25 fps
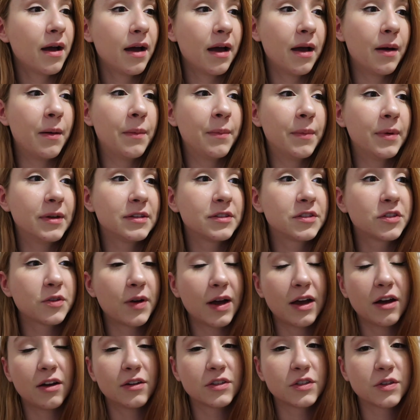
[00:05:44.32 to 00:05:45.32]
Um, so
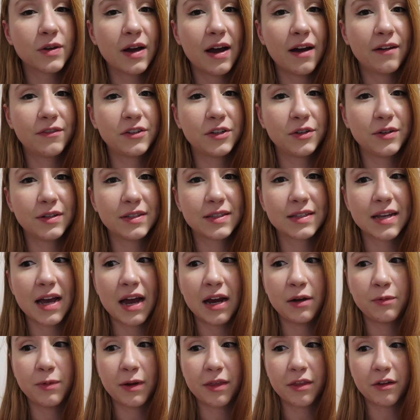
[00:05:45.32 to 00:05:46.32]
I also have to
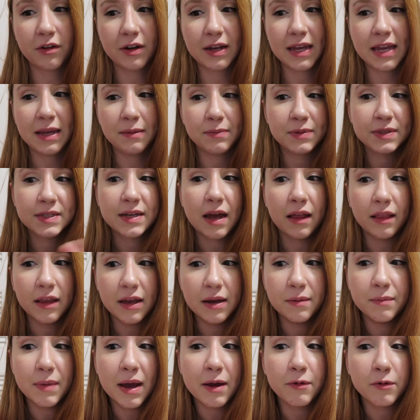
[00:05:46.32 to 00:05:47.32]
decide whether to keep Stella
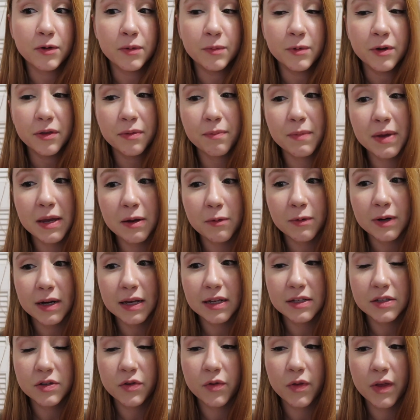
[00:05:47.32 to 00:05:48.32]
in my room with me when
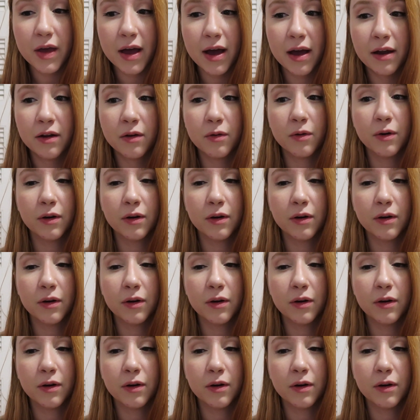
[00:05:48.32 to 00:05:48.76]
I do that,